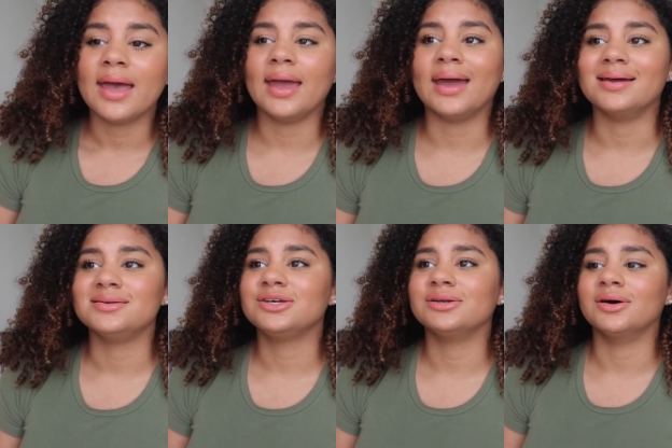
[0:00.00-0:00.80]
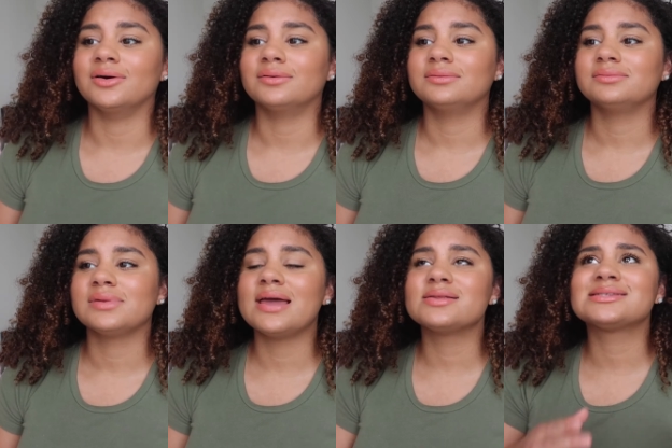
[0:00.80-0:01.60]
and, you know,
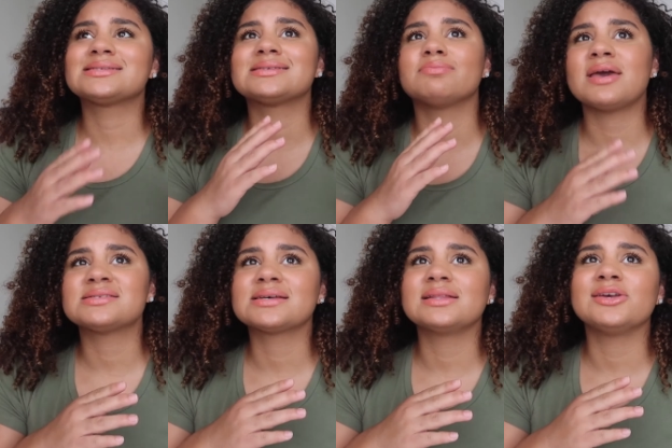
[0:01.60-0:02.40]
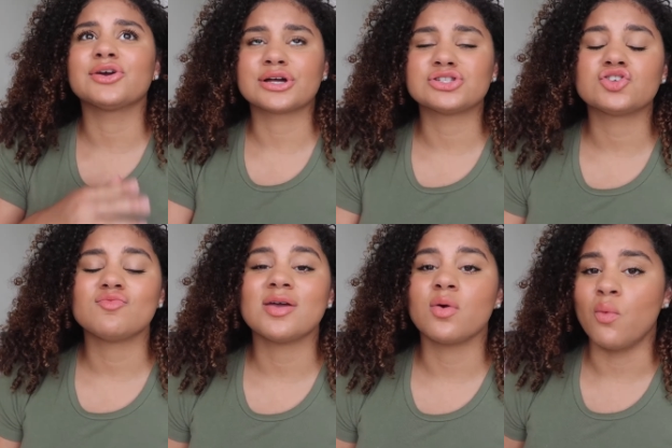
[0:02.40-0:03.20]
it's basically you're
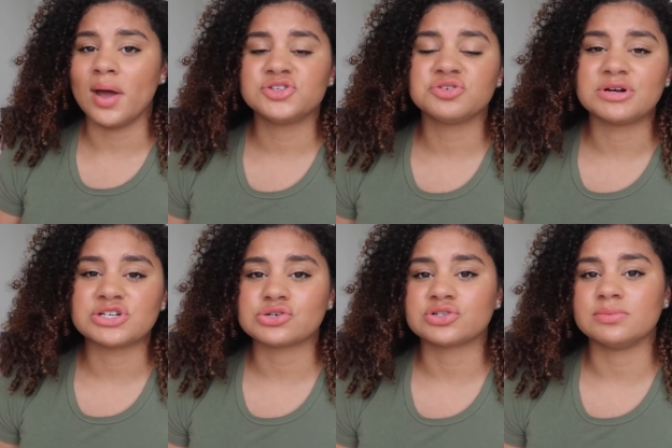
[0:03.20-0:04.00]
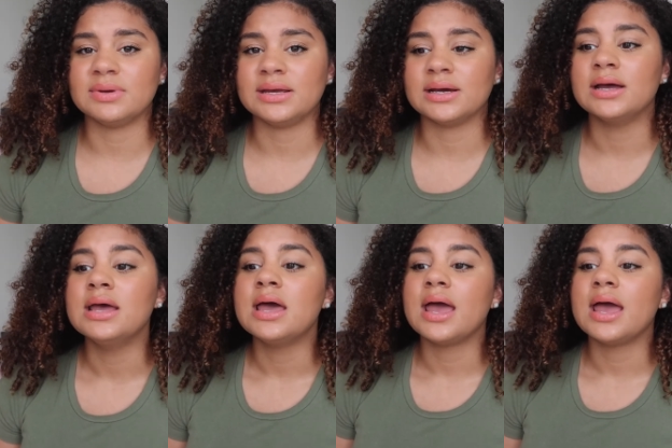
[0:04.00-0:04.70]
consuming way too much social media